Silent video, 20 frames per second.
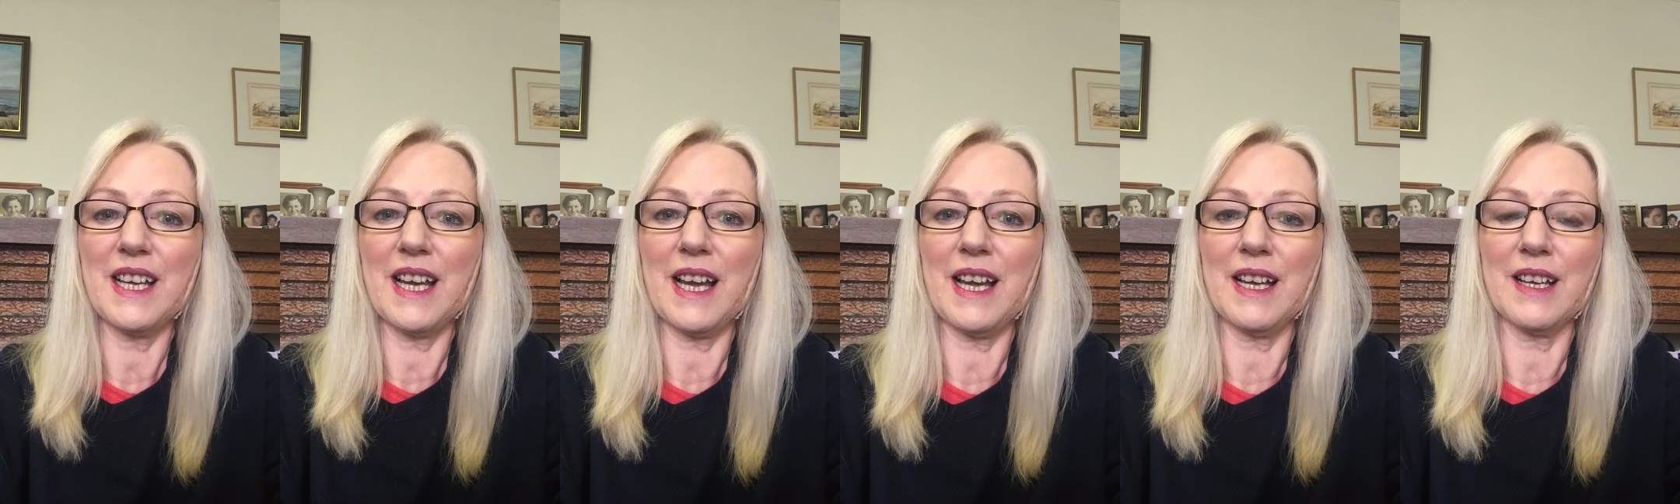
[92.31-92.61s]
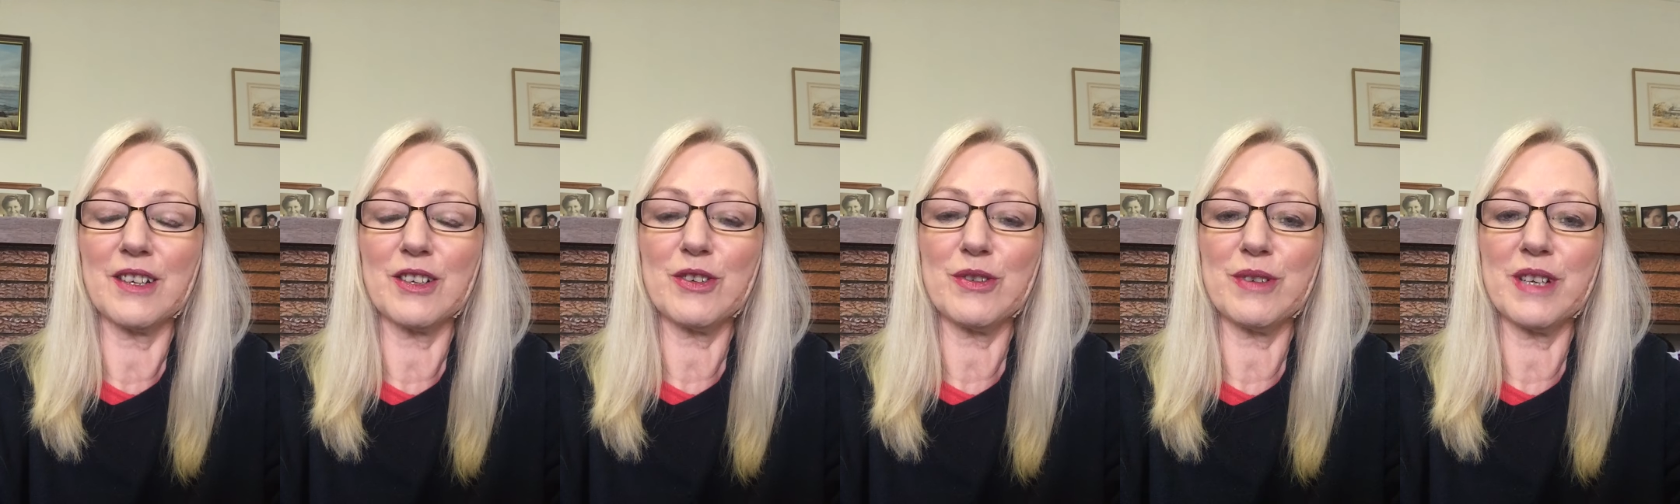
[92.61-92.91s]

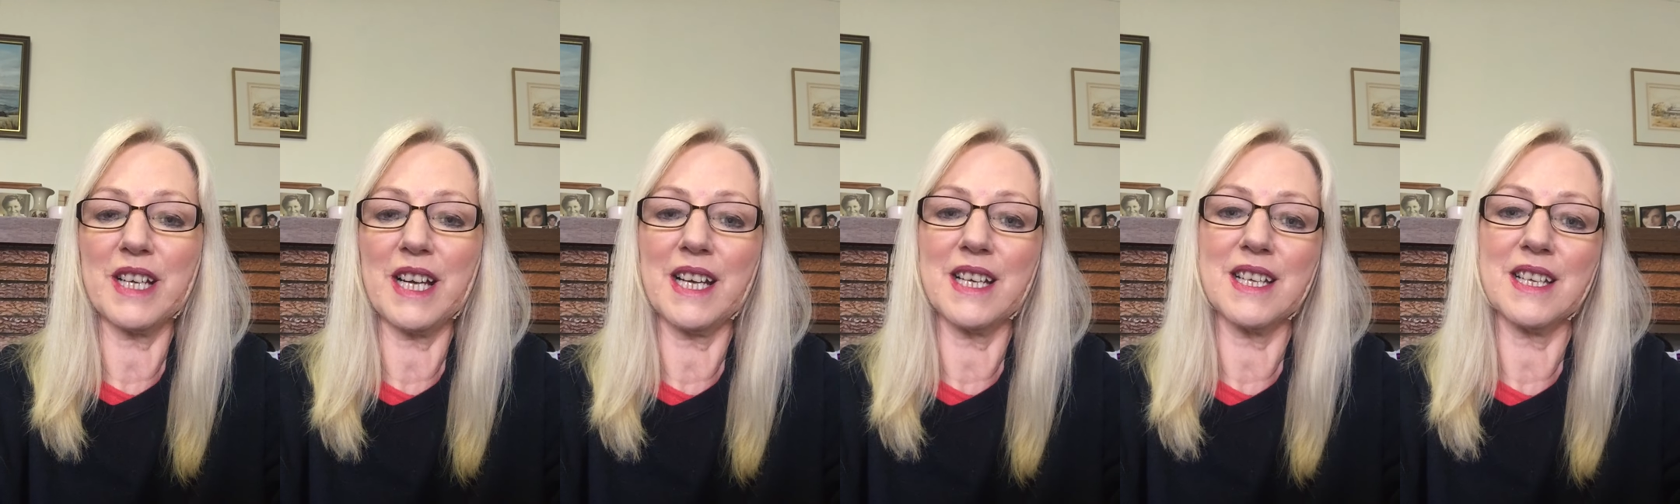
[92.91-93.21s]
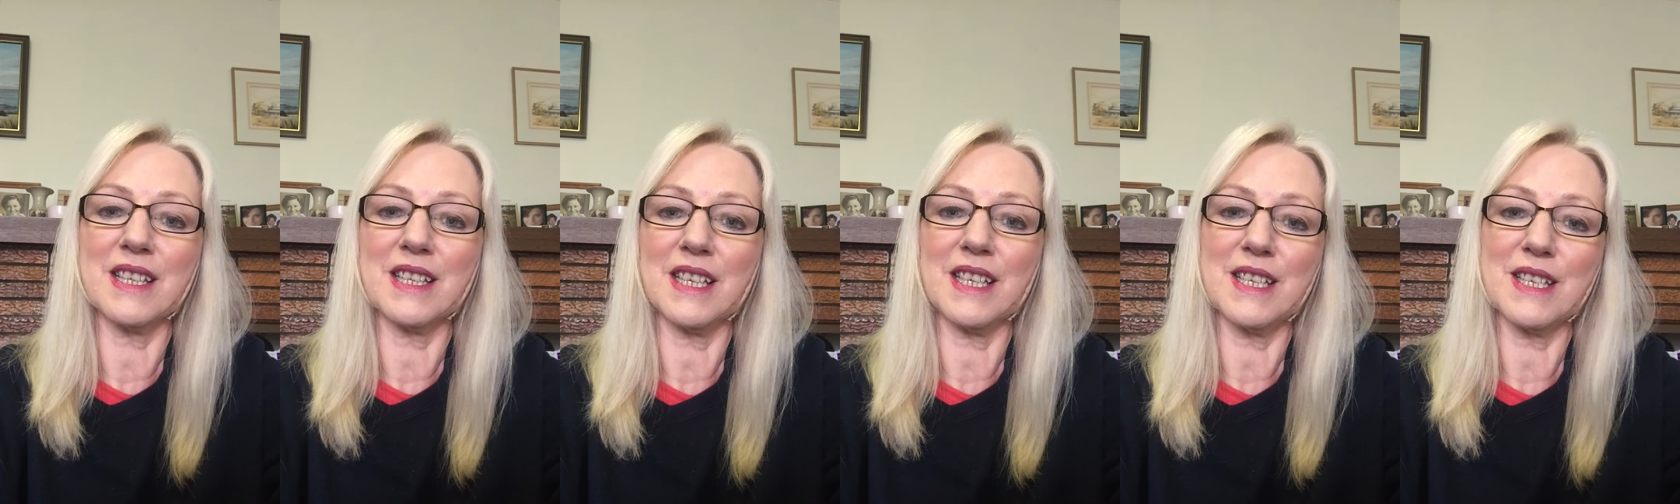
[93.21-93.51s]
uh,
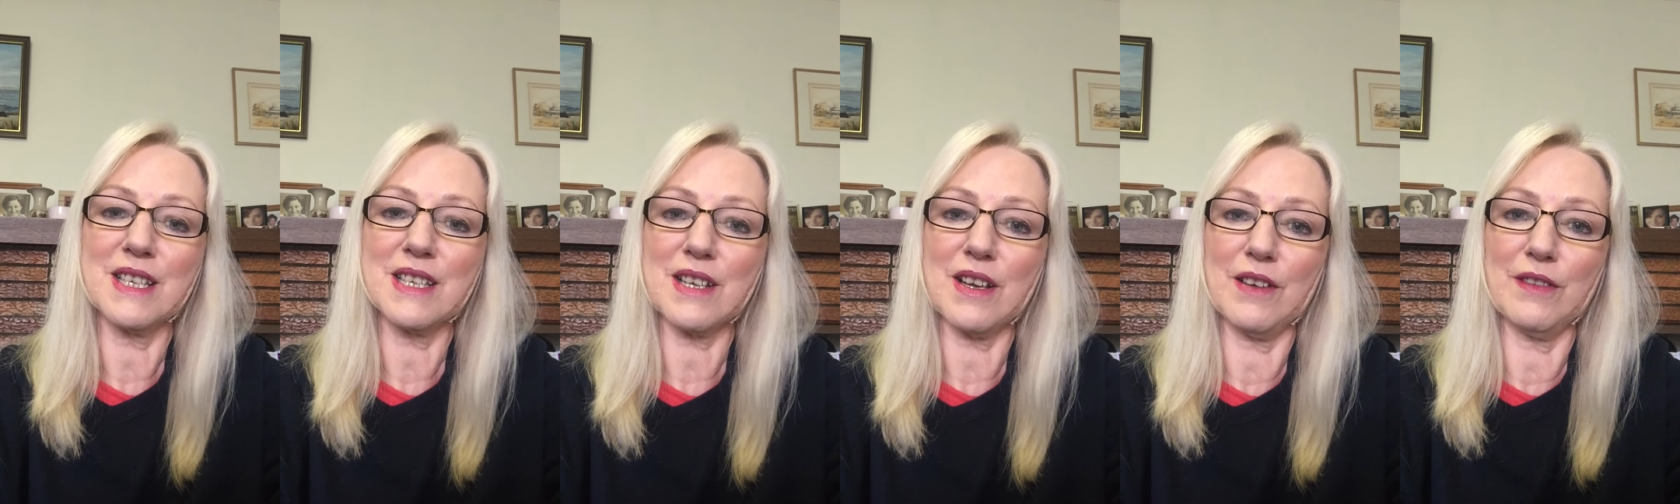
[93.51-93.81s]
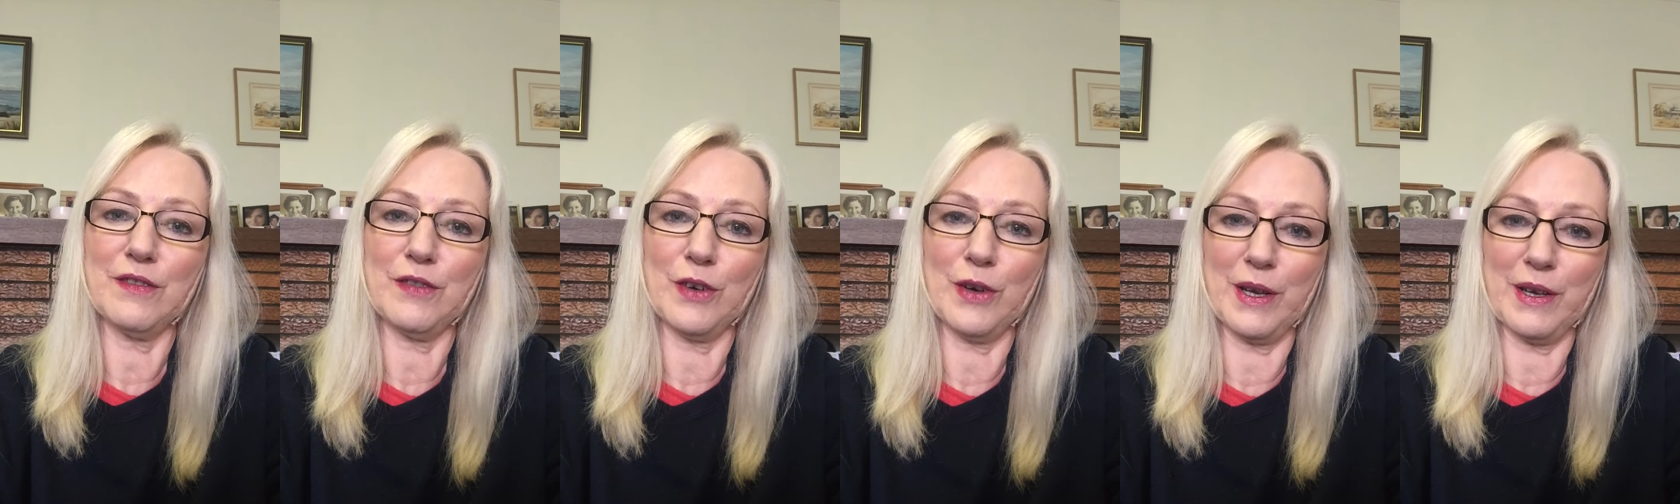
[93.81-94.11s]
creating these
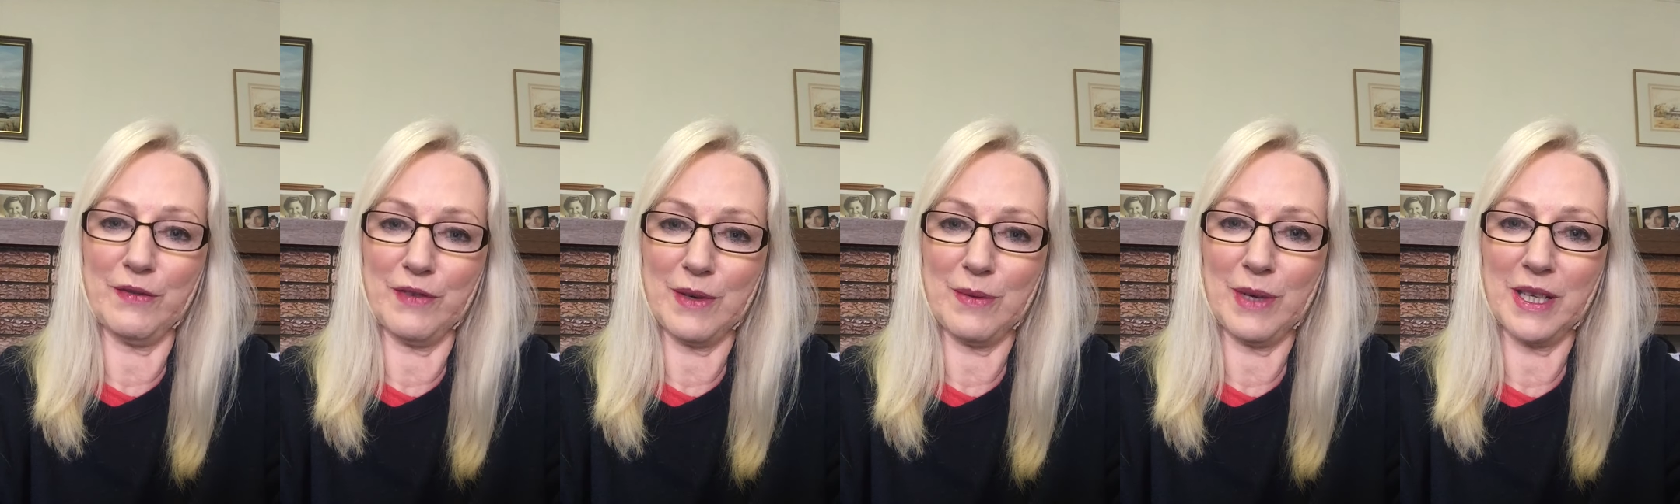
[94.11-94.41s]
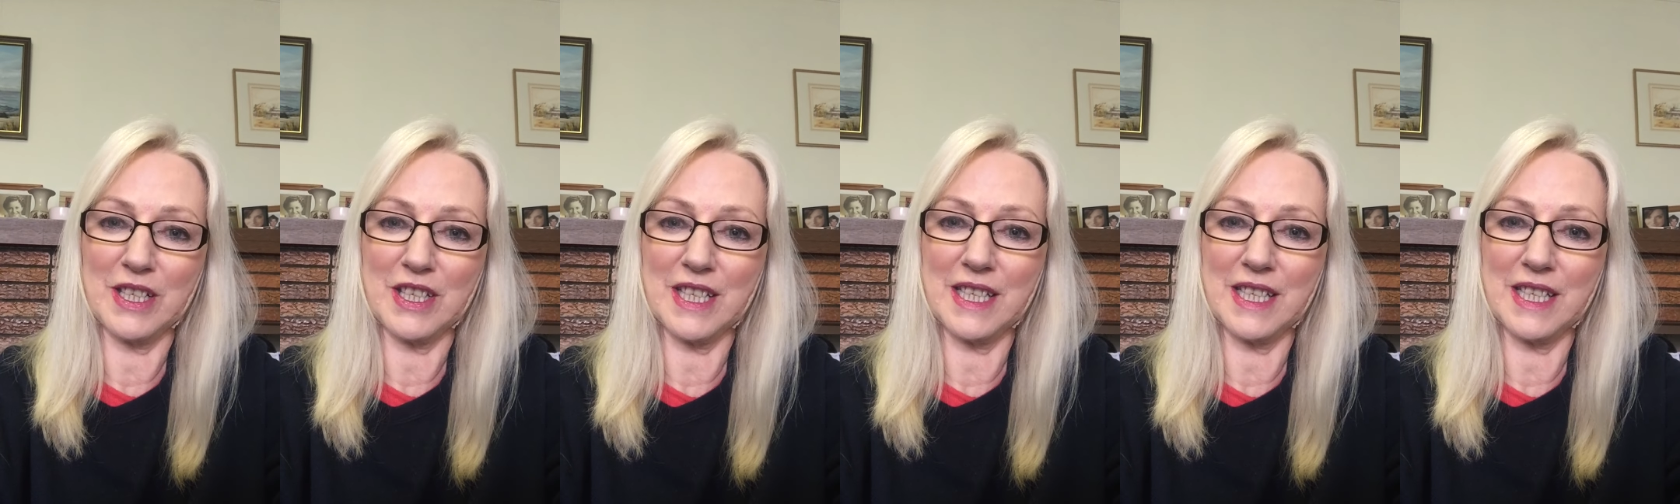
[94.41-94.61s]
for everyone